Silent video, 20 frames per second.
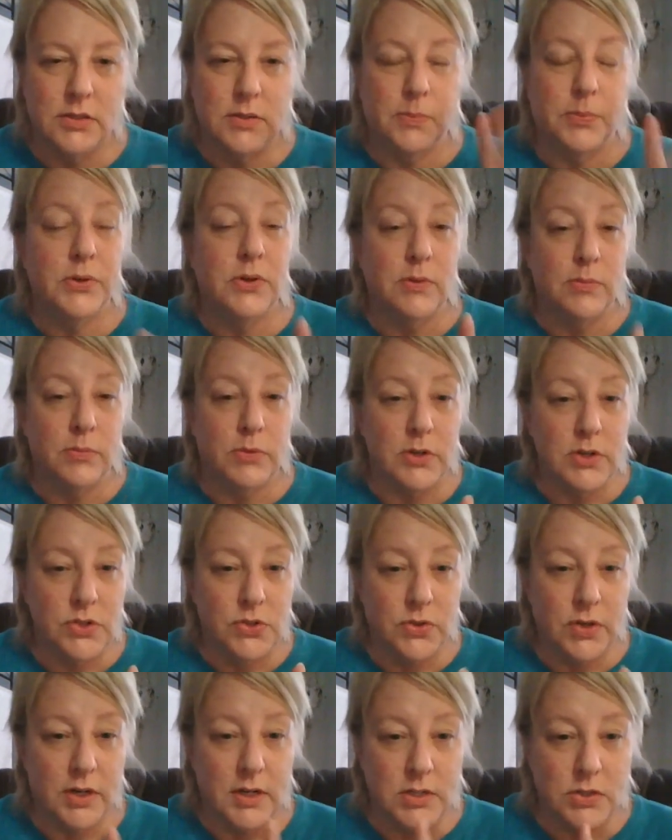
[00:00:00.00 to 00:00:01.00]
So put your
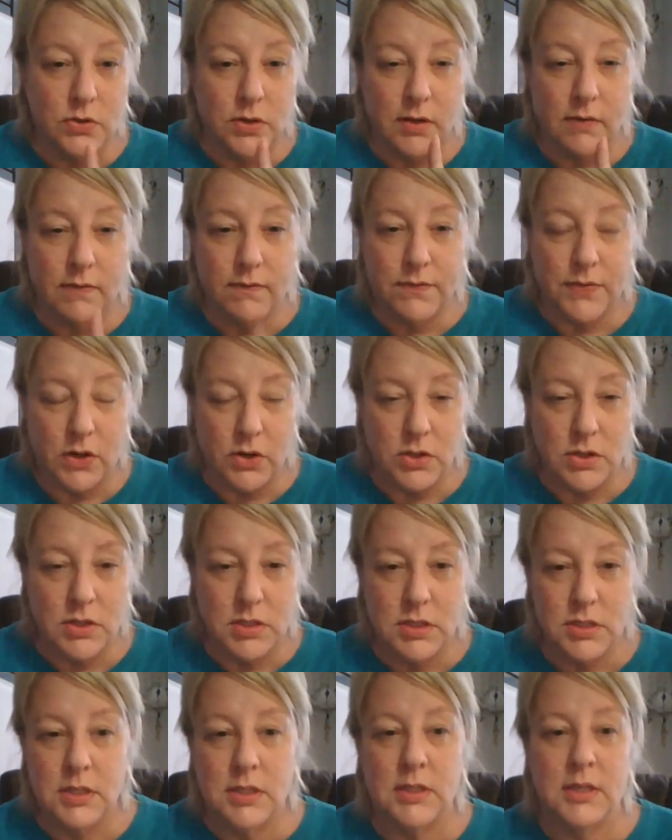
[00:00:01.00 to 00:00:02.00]
moisturizer on
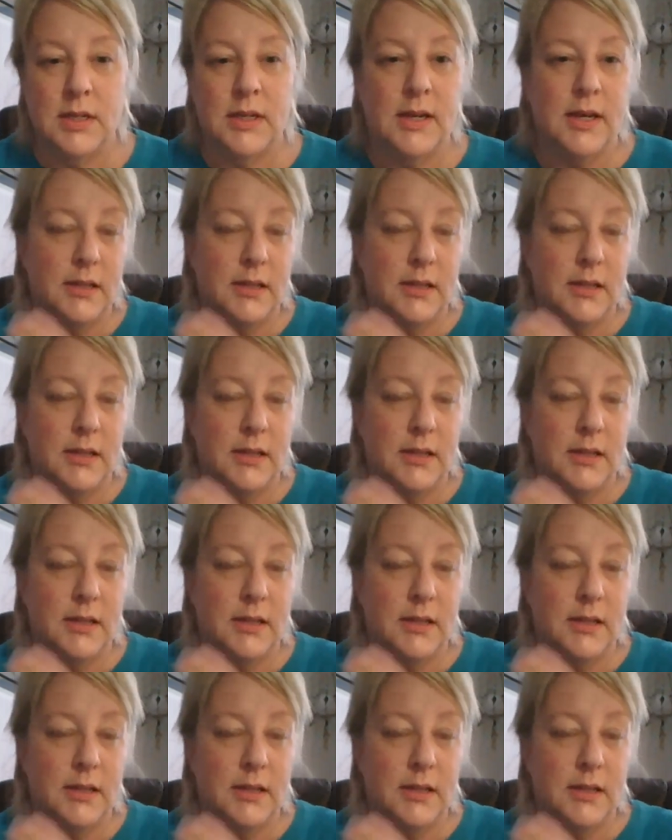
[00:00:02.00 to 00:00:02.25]
first